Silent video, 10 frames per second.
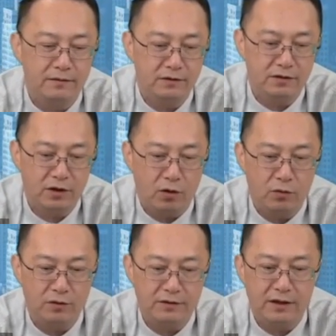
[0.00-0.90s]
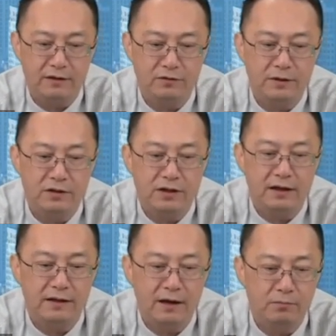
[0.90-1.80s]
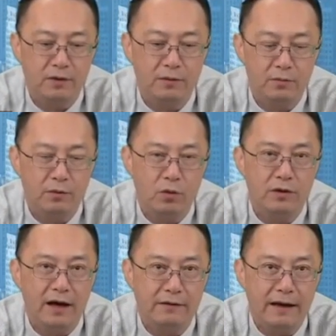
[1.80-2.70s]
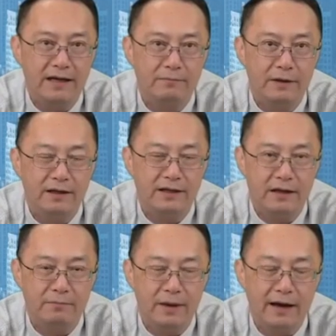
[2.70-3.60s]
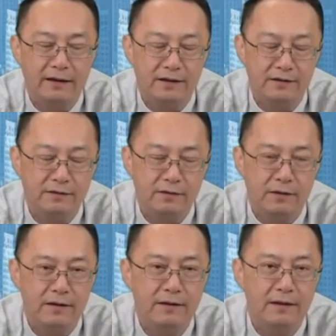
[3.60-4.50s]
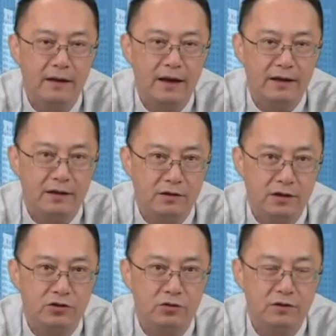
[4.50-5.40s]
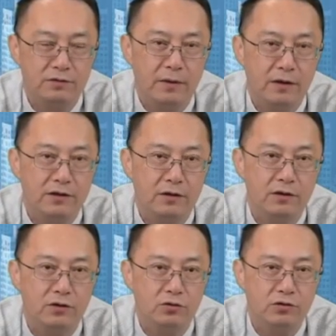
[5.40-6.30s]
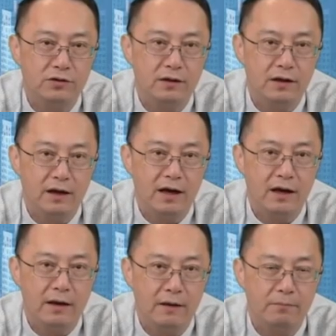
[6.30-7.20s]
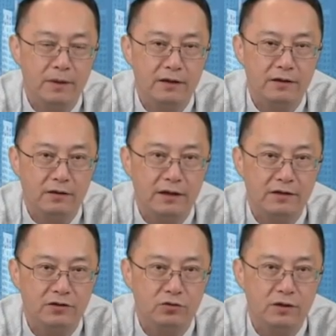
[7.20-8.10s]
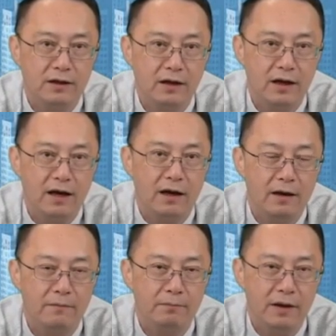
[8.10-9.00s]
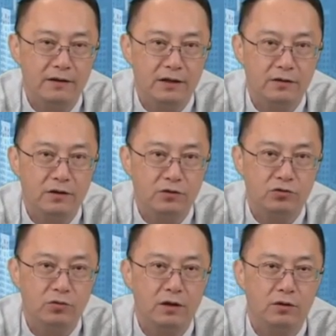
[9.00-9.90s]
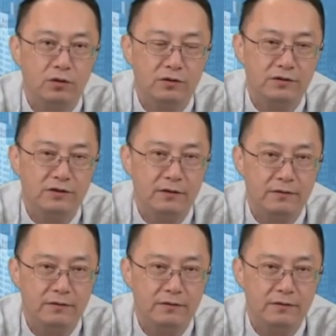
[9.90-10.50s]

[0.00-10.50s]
So, the government shutdown probably won't have any immediate impact. Another issue is military use, military industry, military use rare earths.